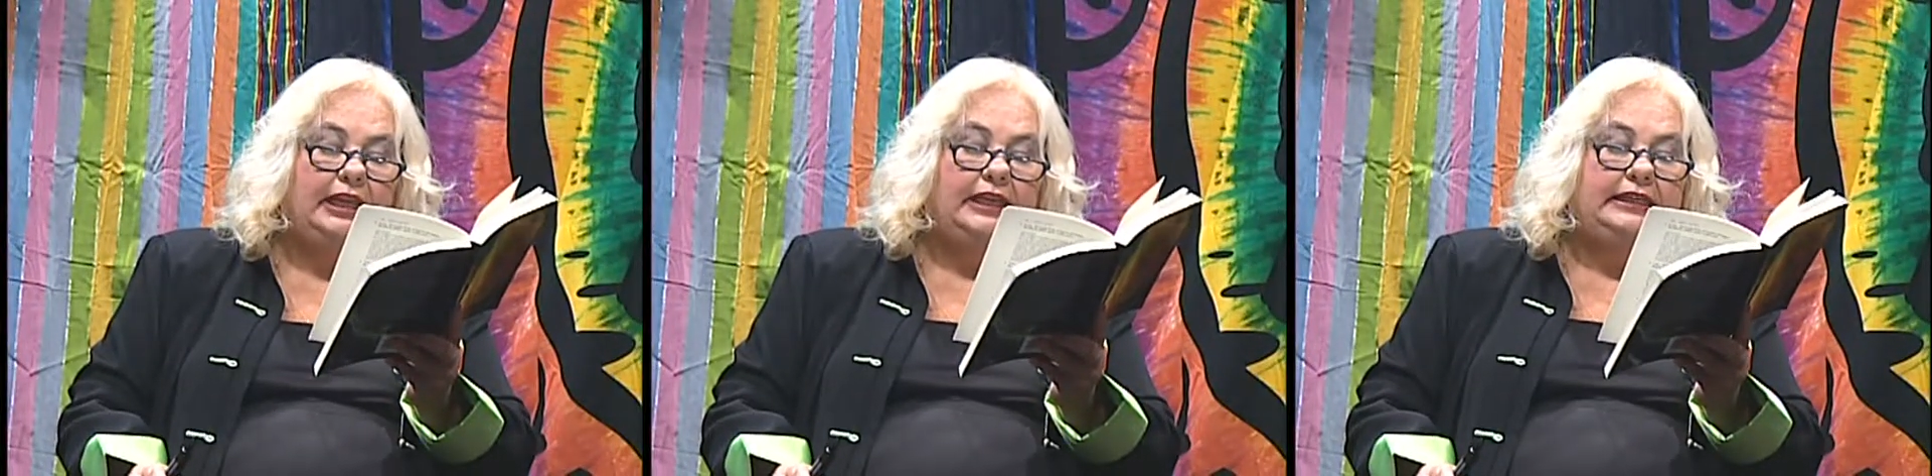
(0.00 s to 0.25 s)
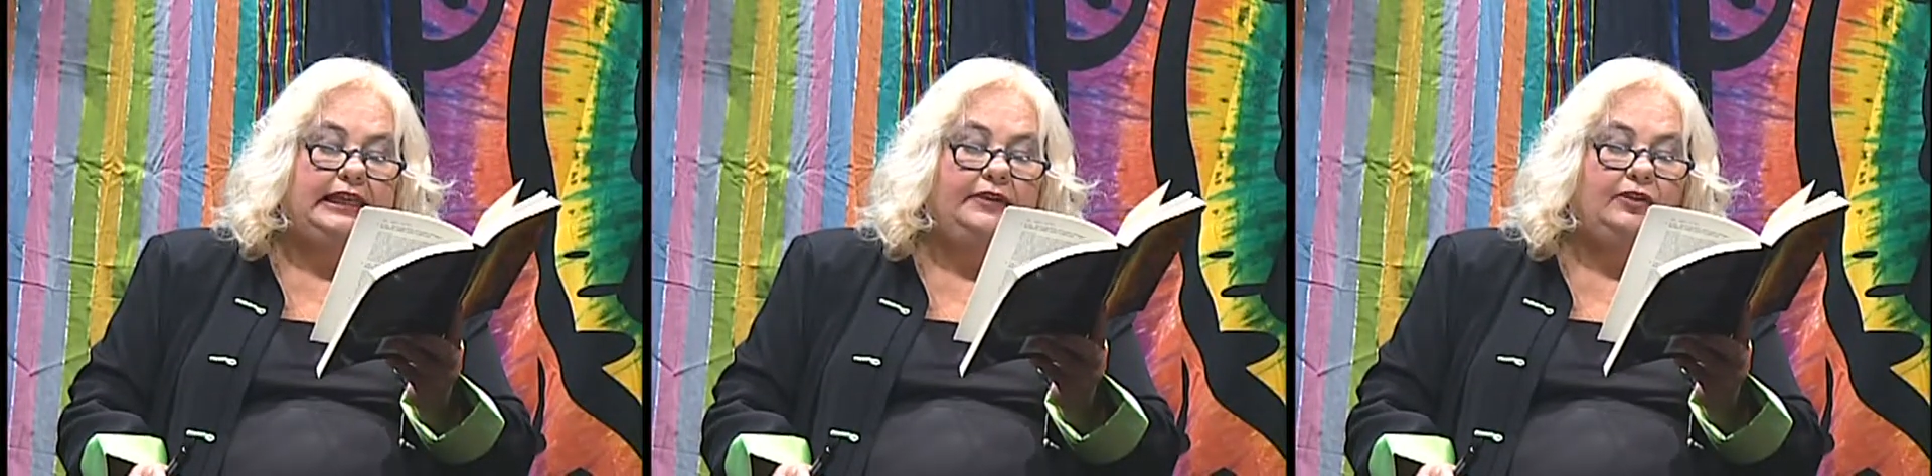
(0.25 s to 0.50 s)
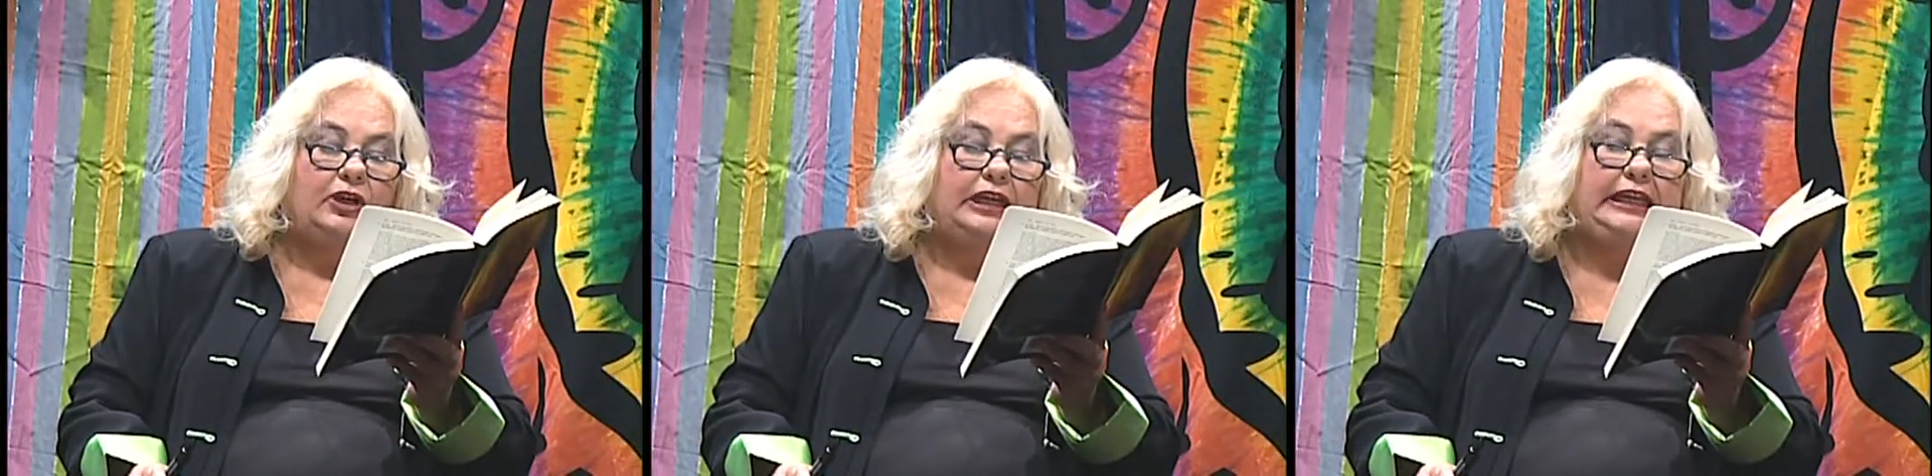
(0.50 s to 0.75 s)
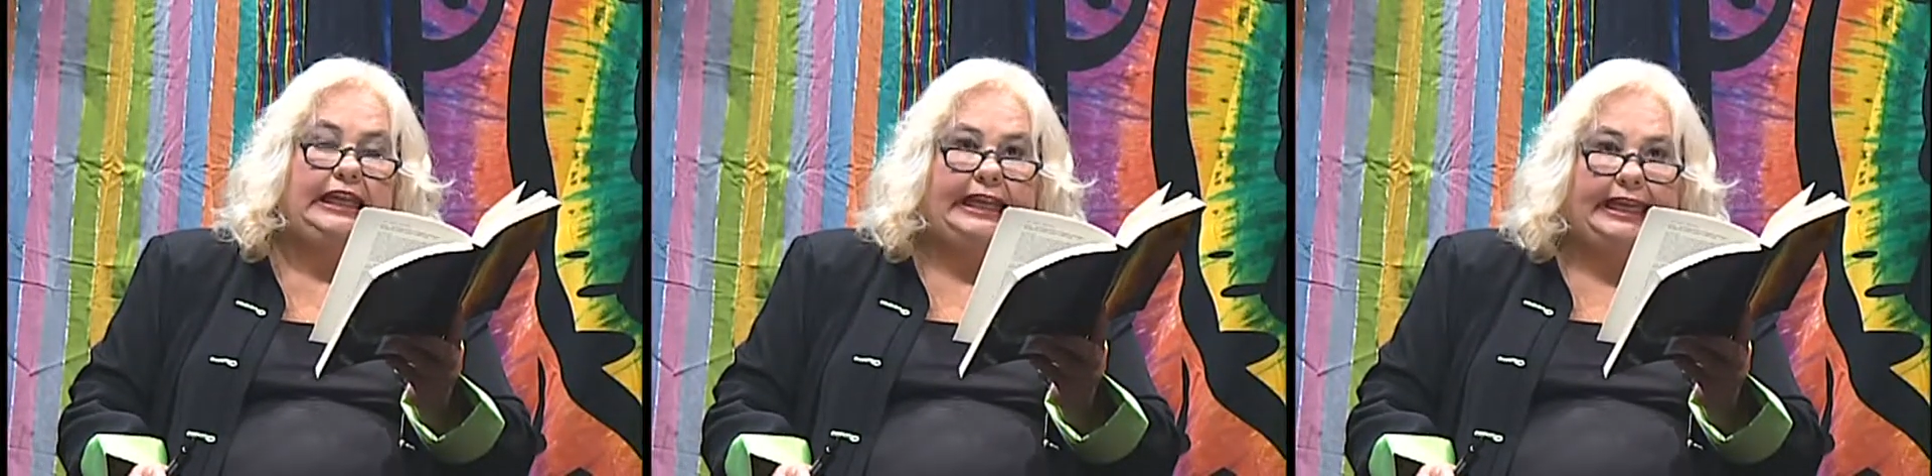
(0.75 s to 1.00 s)
neither
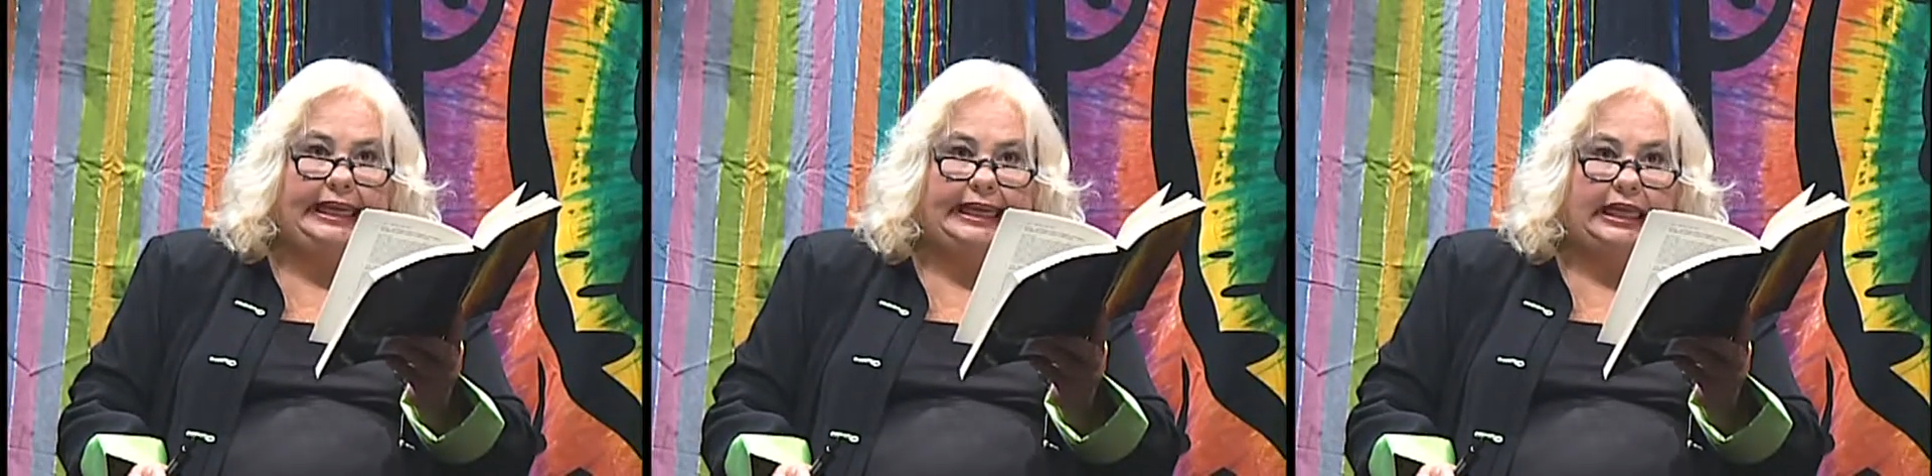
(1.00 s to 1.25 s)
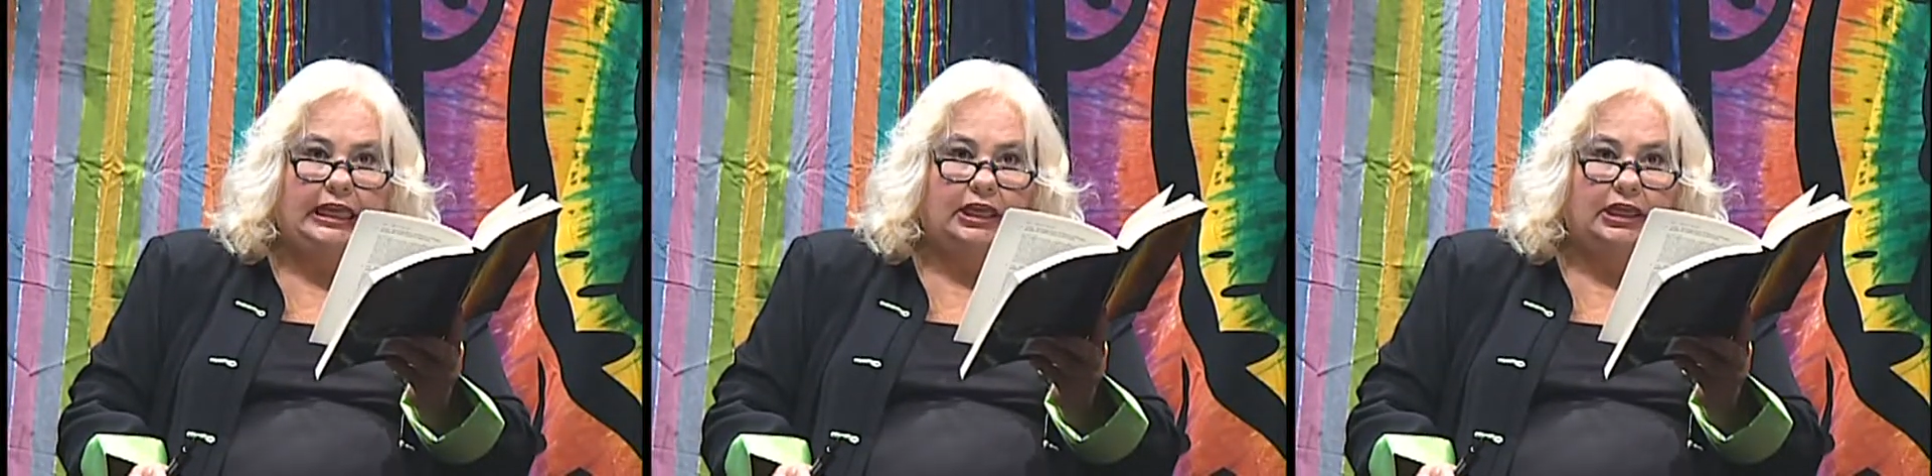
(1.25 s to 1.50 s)
clinging